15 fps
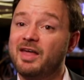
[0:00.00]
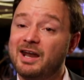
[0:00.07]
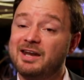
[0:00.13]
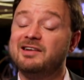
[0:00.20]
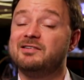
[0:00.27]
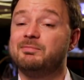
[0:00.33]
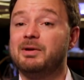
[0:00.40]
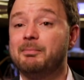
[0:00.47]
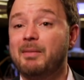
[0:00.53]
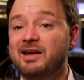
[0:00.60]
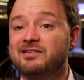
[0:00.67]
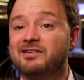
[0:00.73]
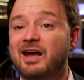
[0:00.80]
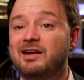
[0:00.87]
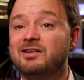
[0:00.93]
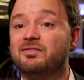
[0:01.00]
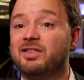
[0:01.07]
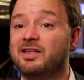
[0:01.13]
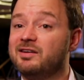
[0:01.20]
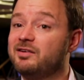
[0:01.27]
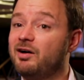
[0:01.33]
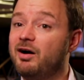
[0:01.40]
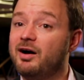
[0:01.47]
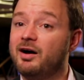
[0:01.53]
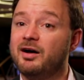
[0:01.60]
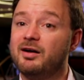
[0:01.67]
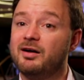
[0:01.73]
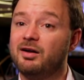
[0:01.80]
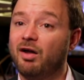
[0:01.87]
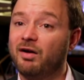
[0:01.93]
That needs to be maintained for the entire
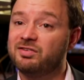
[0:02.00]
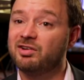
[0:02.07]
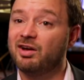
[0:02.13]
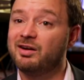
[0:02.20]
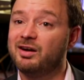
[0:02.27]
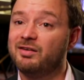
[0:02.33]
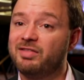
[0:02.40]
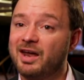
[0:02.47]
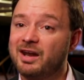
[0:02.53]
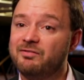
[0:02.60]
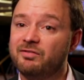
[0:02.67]
life cycle of that